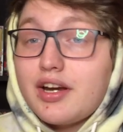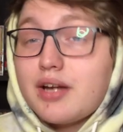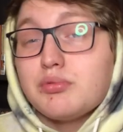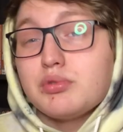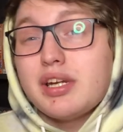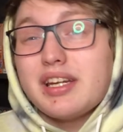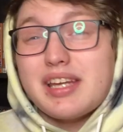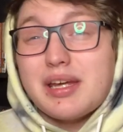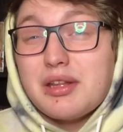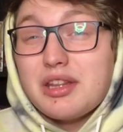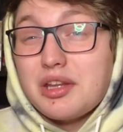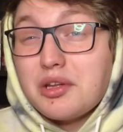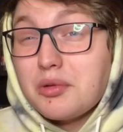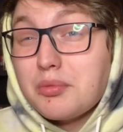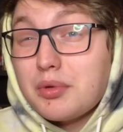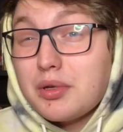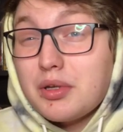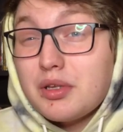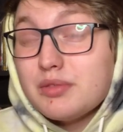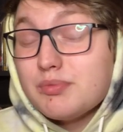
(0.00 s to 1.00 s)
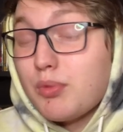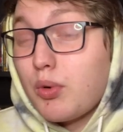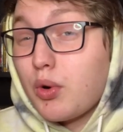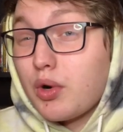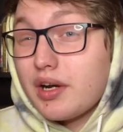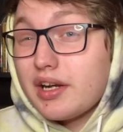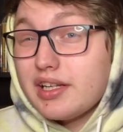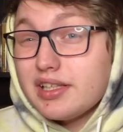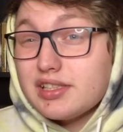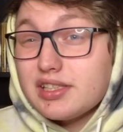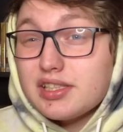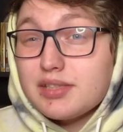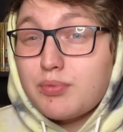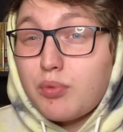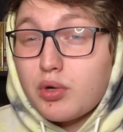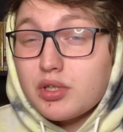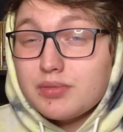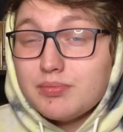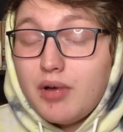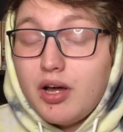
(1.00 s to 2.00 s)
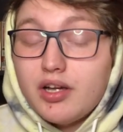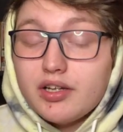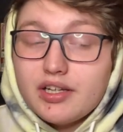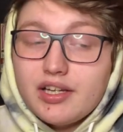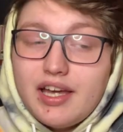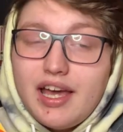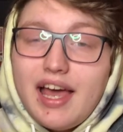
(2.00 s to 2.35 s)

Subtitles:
I'm trying to get a little bit more into sports manga,